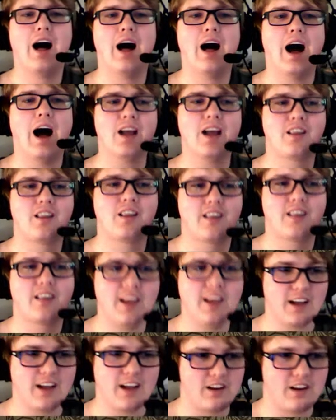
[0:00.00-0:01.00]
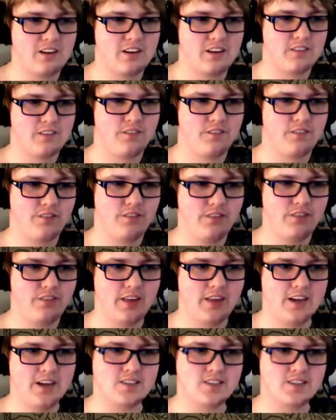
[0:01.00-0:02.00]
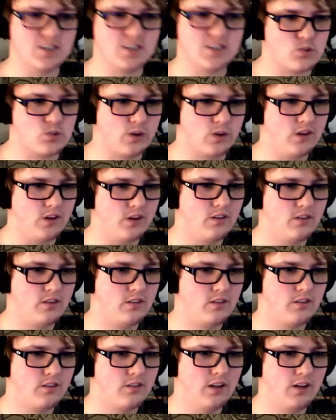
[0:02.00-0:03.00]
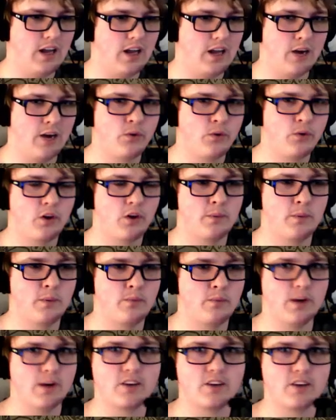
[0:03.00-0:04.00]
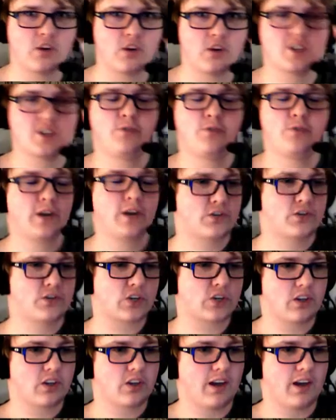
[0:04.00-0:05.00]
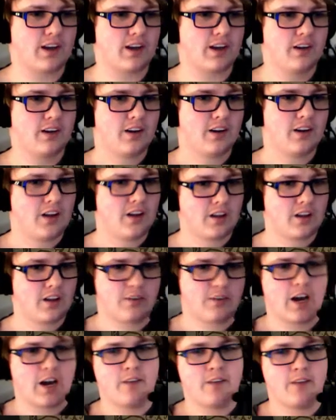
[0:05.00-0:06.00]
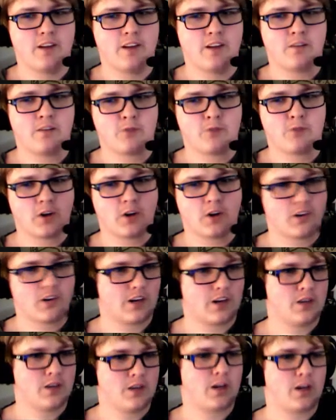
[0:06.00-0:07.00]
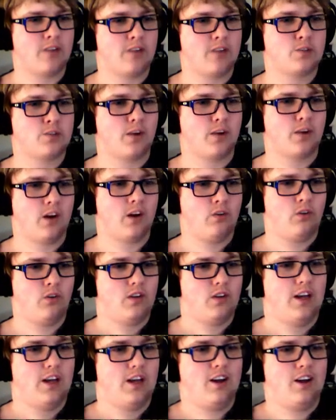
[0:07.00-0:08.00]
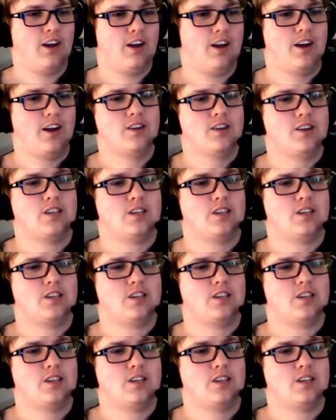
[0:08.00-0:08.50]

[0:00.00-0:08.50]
I think that it's this one. And I really hope I'm right. Cross your fingers for good luck. Leave a comment for good luck in the comments below. And...